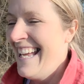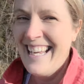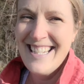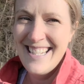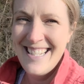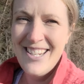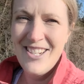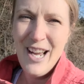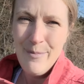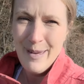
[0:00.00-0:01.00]
it's a
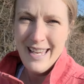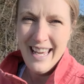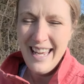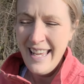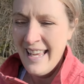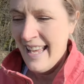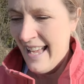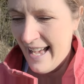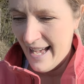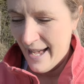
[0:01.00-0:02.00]
session IPA.
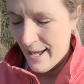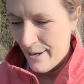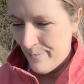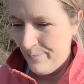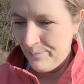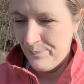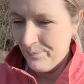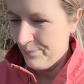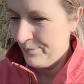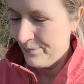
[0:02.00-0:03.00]
Um,
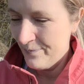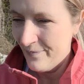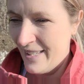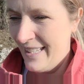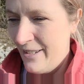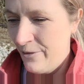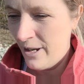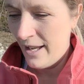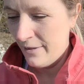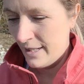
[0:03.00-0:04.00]

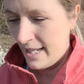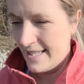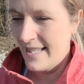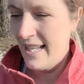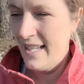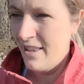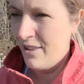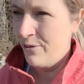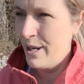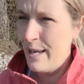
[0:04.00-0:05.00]
it's
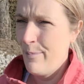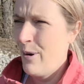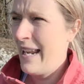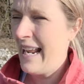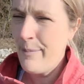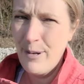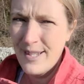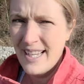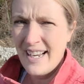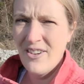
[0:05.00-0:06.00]

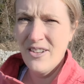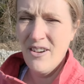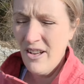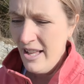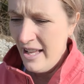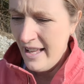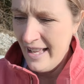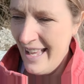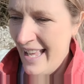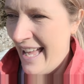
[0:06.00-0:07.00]
3.8% alcohol
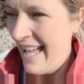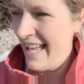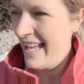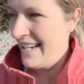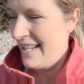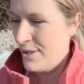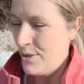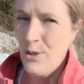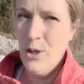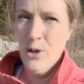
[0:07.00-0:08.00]
and it's
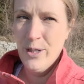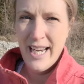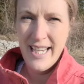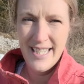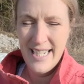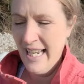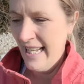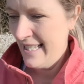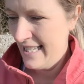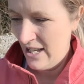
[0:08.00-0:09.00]
so tasty.
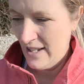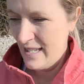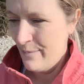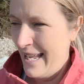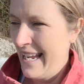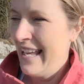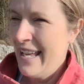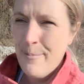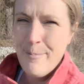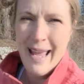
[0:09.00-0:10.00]
It's got some like
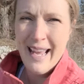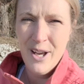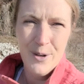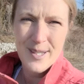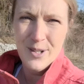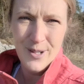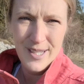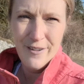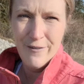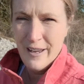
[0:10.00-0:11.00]
mango
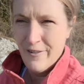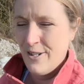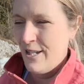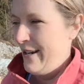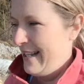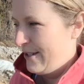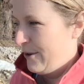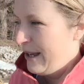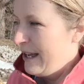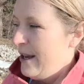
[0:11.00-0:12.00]
citrusy flavor to it.
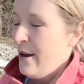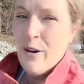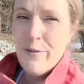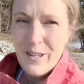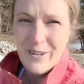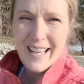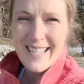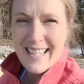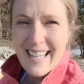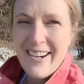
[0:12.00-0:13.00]
So hopefully you guys
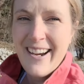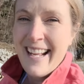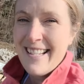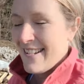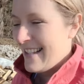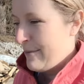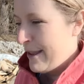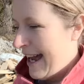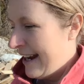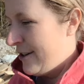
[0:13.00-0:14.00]
can get your hands on some of
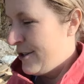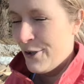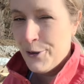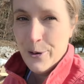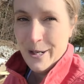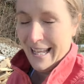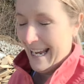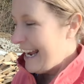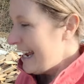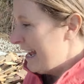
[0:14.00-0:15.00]
that here shortly